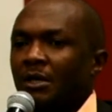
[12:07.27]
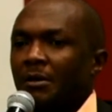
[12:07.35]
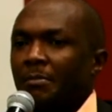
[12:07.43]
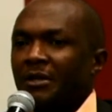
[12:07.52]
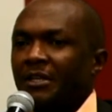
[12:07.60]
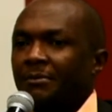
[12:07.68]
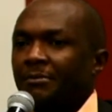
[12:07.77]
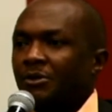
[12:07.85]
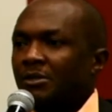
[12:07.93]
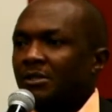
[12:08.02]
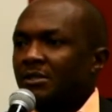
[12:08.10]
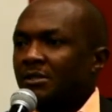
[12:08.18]
meaning,
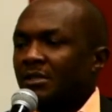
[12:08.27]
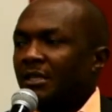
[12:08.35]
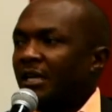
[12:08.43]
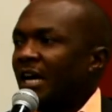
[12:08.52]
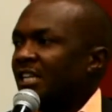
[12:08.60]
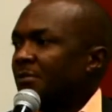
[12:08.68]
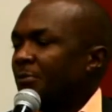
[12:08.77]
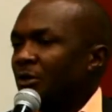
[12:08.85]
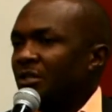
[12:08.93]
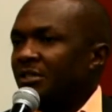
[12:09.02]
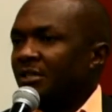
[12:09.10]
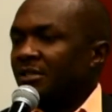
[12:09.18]
because it's seen as
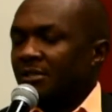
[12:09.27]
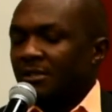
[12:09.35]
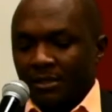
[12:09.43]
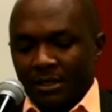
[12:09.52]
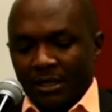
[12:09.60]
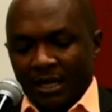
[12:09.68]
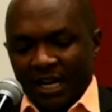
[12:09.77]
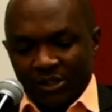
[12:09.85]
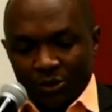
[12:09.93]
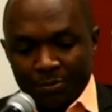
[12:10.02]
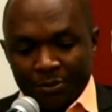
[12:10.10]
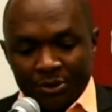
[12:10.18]
politics as
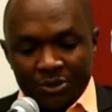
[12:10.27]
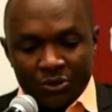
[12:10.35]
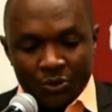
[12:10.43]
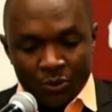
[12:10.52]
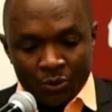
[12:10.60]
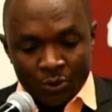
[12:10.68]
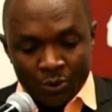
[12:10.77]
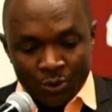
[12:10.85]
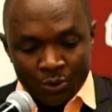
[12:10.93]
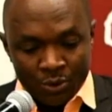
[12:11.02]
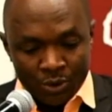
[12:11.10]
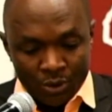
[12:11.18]
opposed
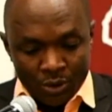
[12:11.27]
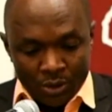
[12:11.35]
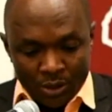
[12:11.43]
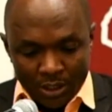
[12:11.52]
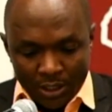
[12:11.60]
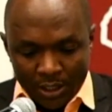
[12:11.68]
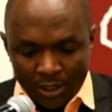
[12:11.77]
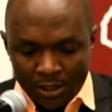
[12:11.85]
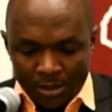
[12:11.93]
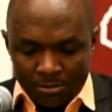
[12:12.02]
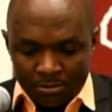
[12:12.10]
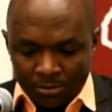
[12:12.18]
to
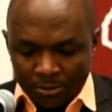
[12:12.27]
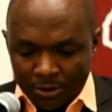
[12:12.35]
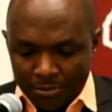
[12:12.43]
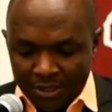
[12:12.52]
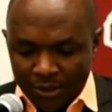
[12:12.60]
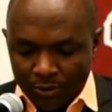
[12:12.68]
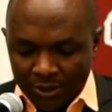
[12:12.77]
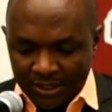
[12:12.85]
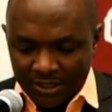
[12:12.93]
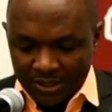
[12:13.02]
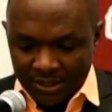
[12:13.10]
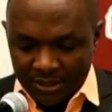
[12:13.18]
being what
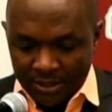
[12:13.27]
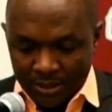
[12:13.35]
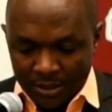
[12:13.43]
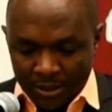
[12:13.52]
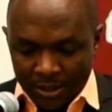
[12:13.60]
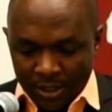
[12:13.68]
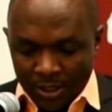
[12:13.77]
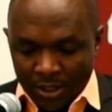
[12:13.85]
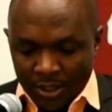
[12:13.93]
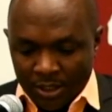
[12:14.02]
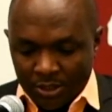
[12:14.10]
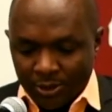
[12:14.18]
it is.
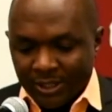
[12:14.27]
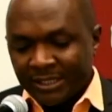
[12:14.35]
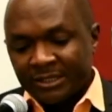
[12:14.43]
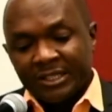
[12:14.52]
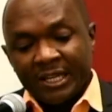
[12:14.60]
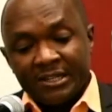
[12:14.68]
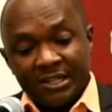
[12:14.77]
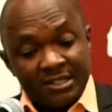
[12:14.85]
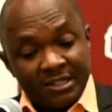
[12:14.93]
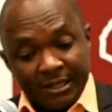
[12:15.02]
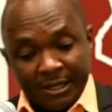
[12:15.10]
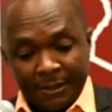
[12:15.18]
So as I said
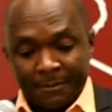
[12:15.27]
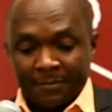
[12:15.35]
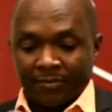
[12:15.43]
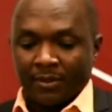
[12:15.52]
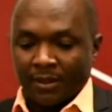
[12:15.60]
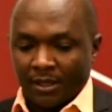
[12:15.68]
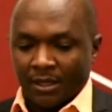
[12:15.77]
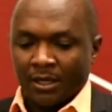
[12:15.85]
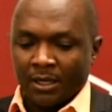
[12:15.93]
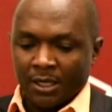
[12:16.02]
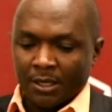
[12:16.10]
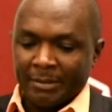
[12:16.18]
yesterday,
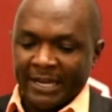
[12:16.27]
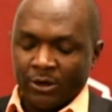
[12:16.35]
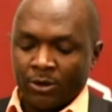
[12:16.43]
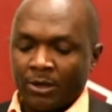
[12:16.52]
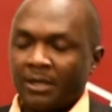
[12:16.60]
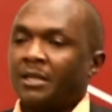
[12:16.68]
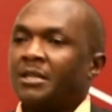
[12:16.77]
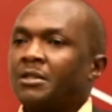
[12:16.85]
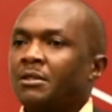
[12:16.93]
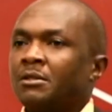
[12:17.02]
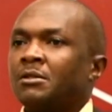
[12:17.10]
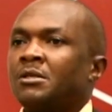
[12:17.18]
my role
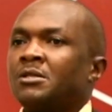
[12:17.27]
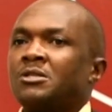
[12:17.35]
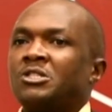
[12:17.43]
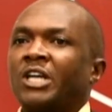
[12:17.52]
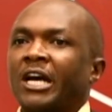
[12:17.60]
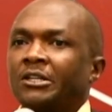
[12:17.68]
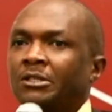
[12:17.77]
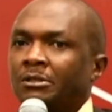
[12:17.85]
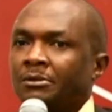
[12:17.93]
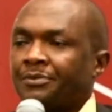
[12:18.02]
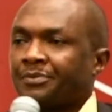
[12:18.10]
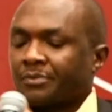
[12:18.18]
in this
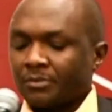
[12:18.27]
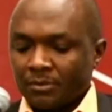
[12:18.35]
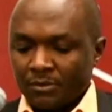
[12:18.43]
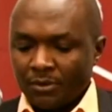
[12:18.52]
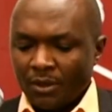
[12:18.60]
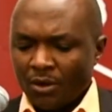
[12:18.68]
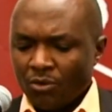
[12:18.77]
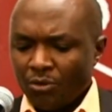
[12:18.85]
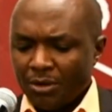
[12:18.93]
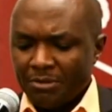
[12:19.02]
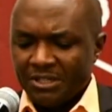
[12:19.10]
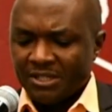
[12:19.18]
journey
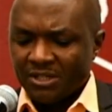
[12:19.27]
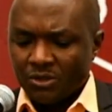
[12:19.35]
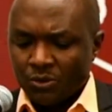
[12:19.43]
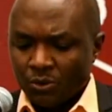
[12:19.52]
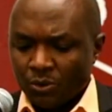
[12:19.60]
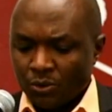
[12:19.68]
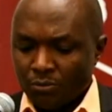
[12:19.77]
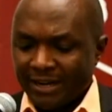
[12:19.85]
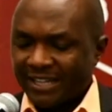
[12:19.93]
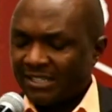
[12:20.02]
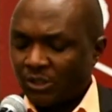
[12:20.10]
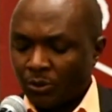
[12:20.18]
will be just to
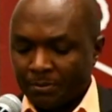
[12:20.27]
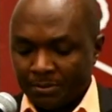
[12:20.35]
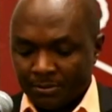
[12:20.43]
backstop